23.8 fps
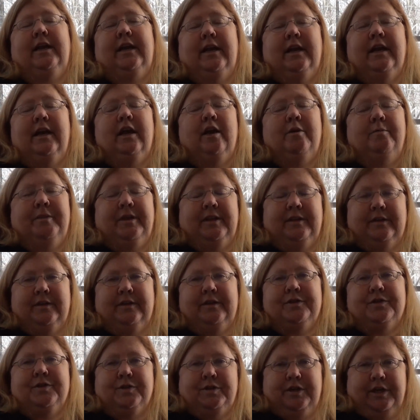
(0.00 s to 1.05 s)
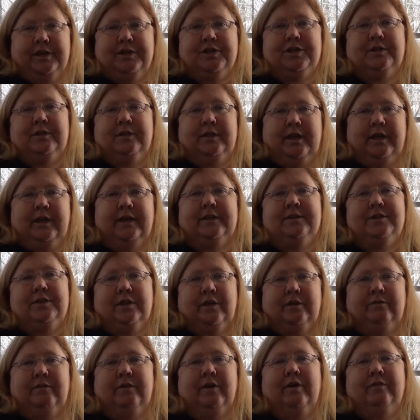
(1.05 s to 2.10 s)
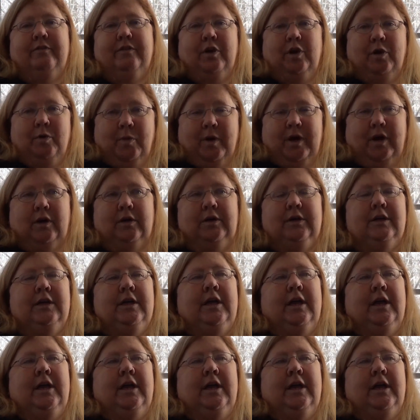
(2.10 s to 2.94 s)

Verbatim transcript: ended up being the dissertation, and it's done very, very well.